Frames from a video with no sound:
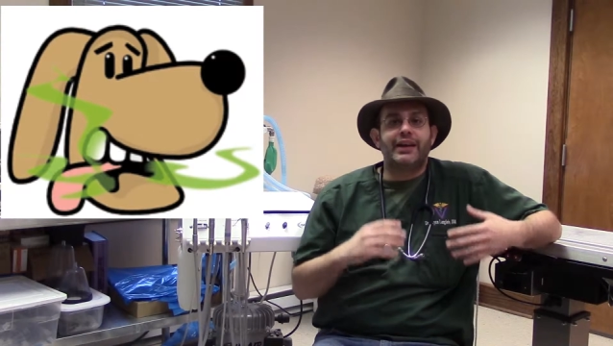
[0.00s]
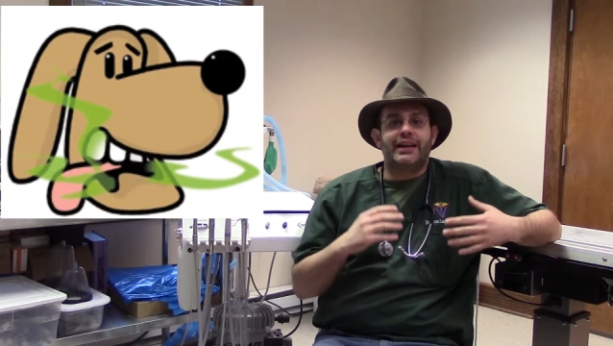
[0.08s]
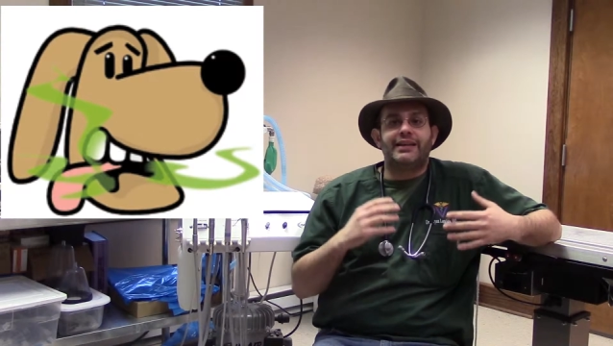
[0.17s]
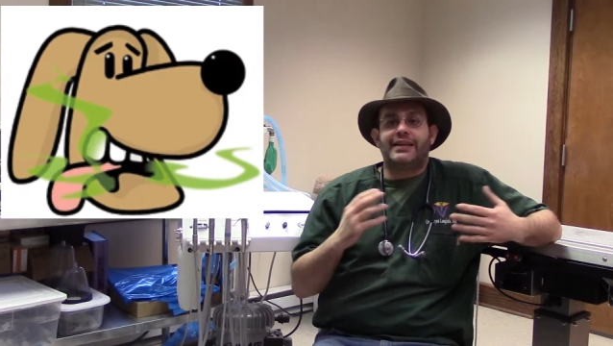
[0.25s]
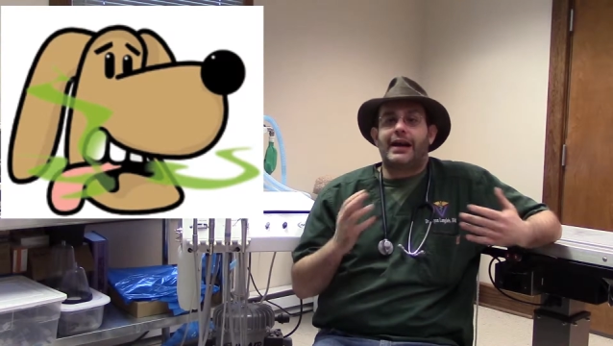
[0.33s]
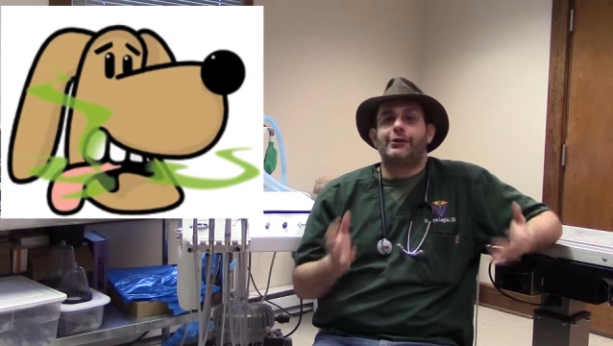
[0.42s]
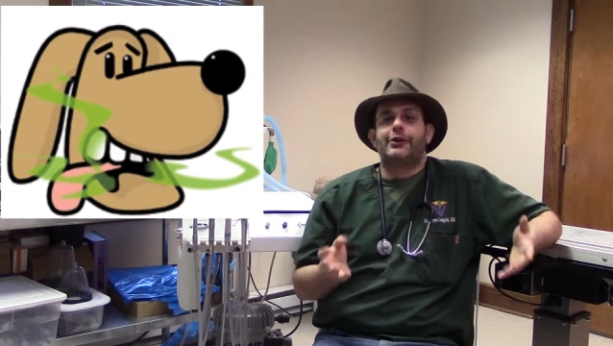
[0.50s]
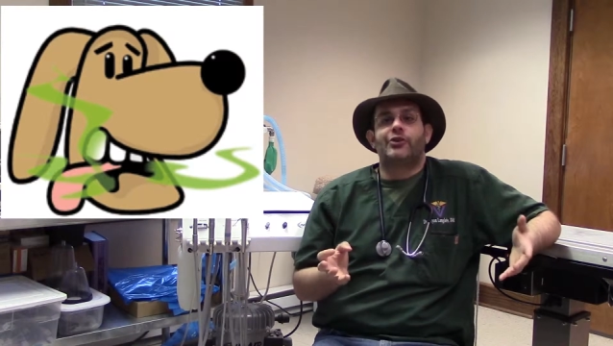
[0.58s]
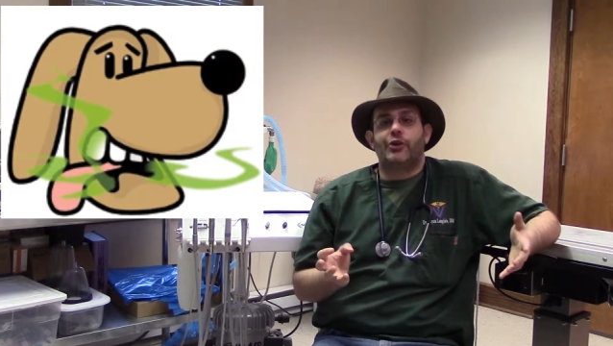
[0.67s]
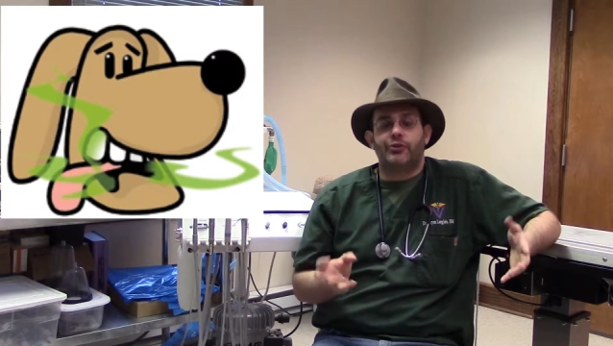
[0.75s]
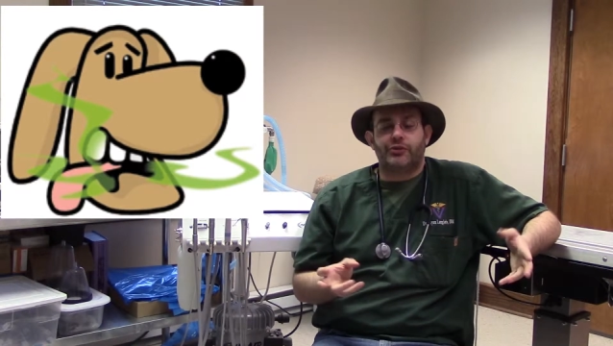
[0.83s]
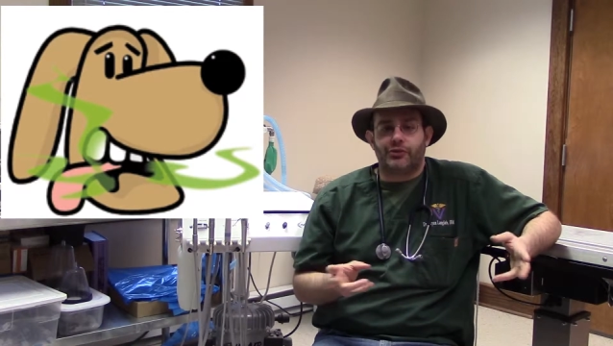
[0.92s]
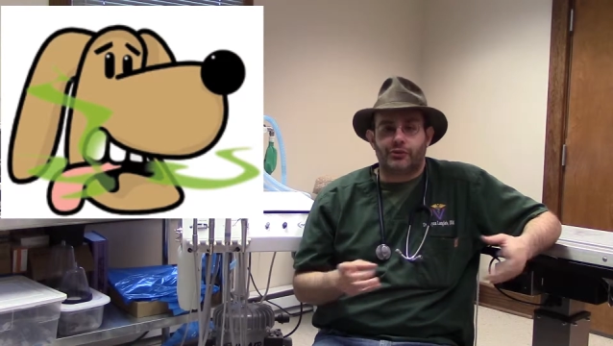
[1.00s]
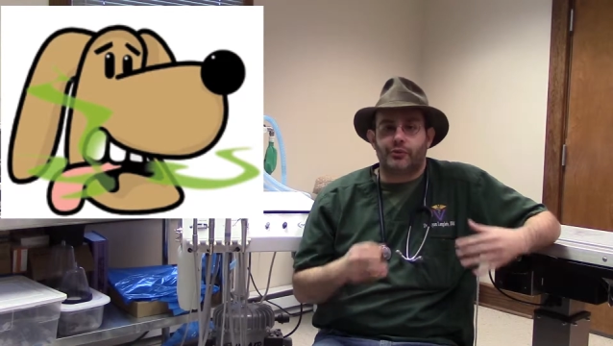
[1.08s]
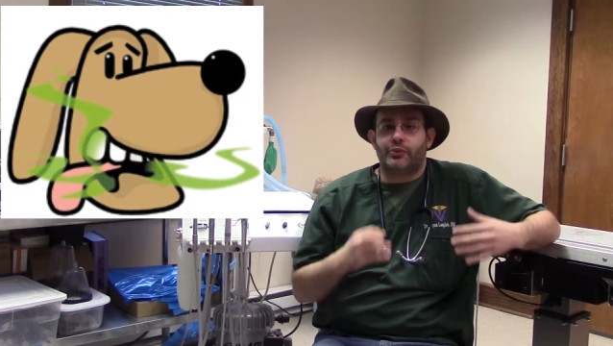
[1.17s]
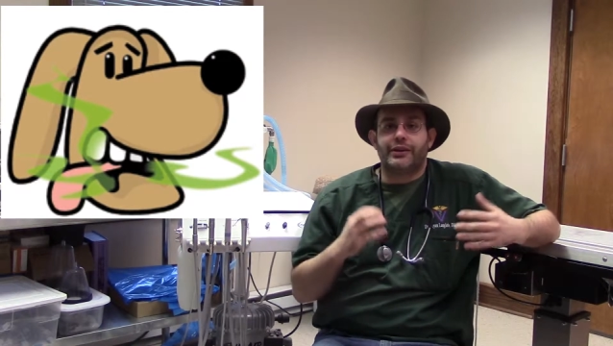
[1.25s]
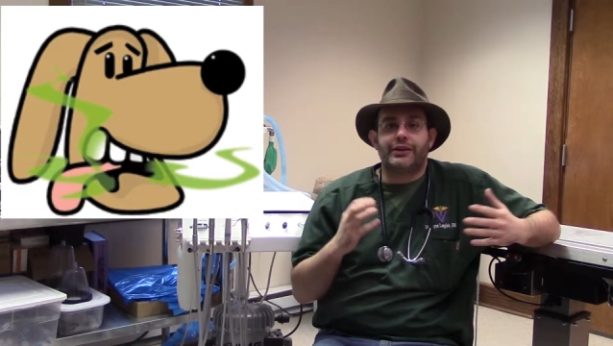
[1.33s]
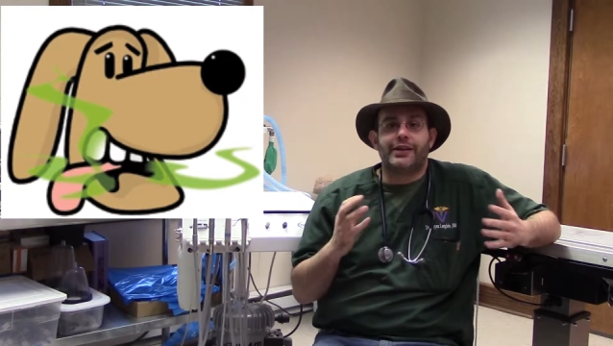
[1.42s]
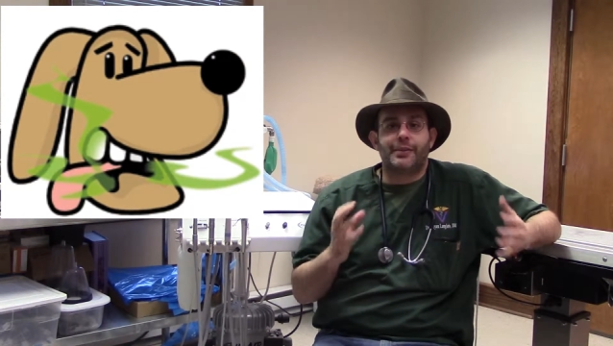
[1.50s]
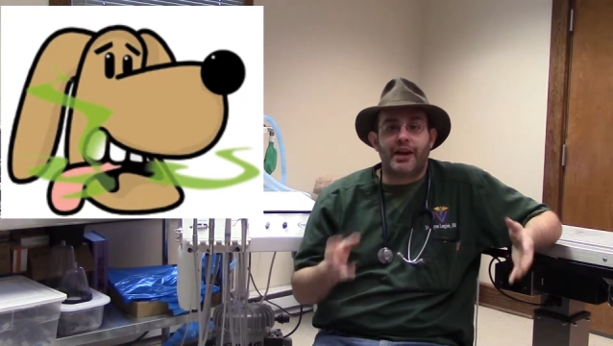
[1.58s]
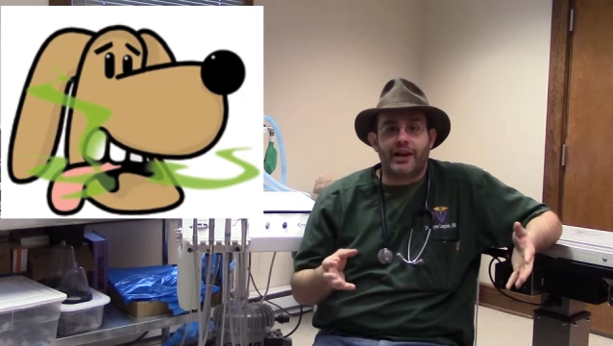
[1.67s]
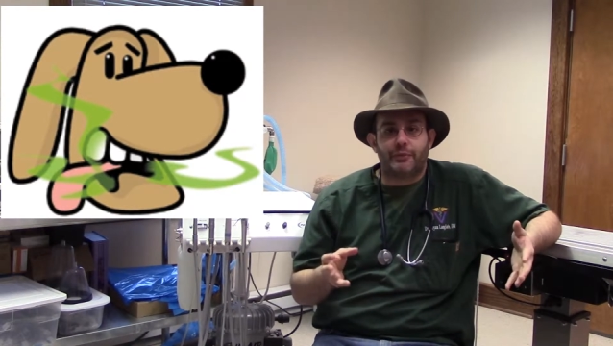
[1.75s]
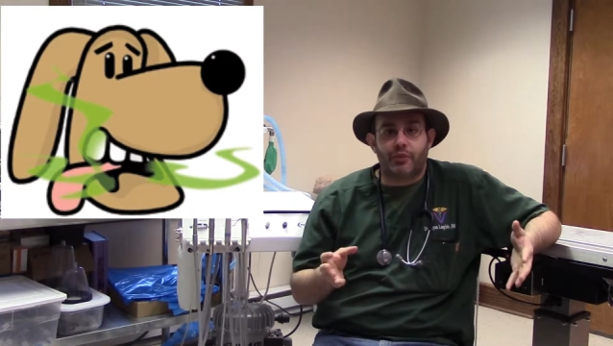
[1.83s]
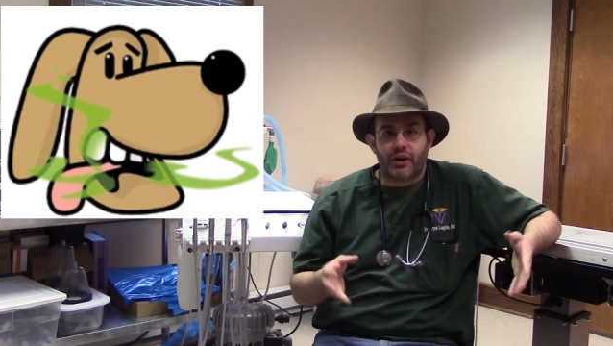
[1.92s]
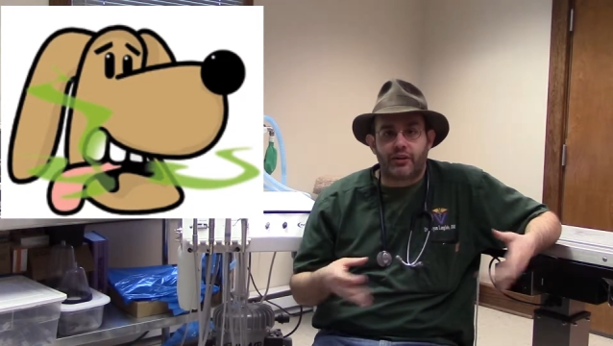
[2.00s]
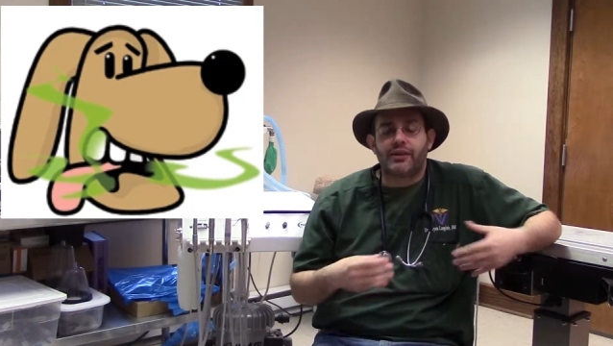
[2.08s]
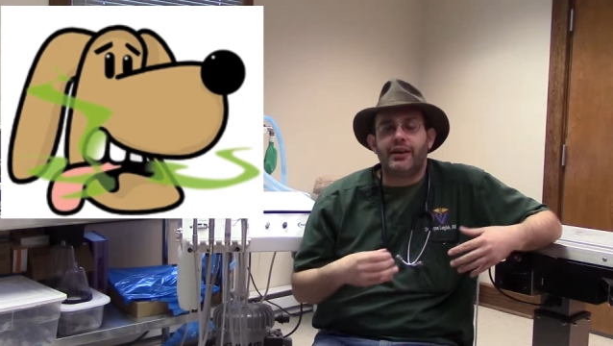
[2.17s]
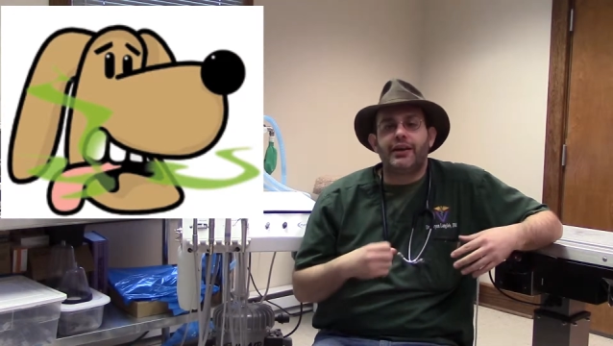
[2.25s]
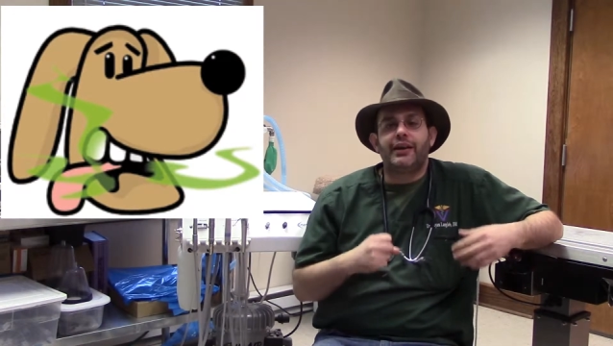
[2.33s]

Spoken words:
is halitosis, or really bad breath.